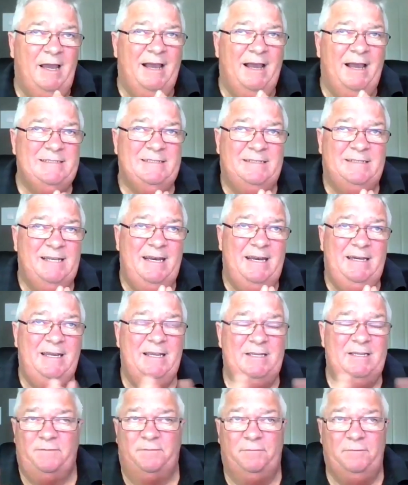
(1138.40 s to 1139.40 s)
last ten
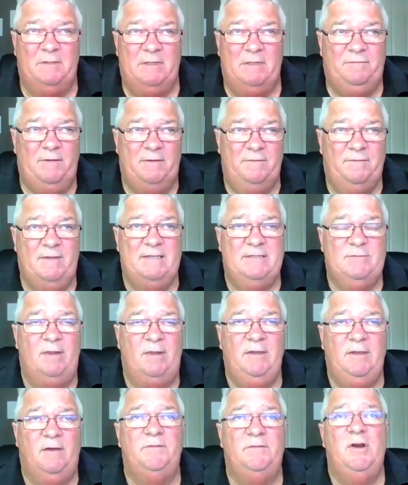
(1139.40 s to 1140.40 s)
years of if, if there's
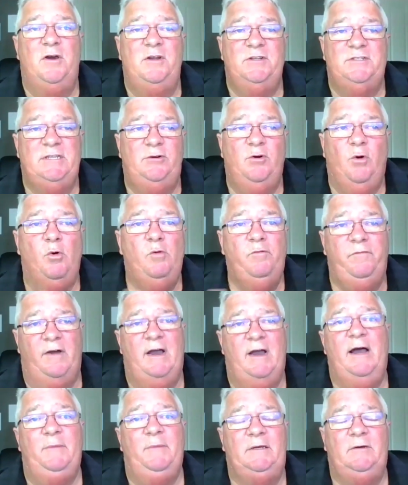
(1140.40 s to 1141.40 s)
one thing I've noticed in all
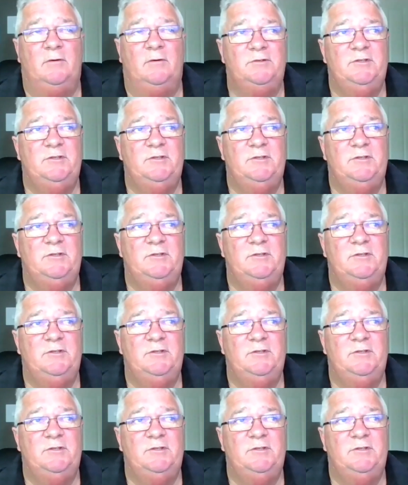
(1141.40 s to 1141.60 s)
farming,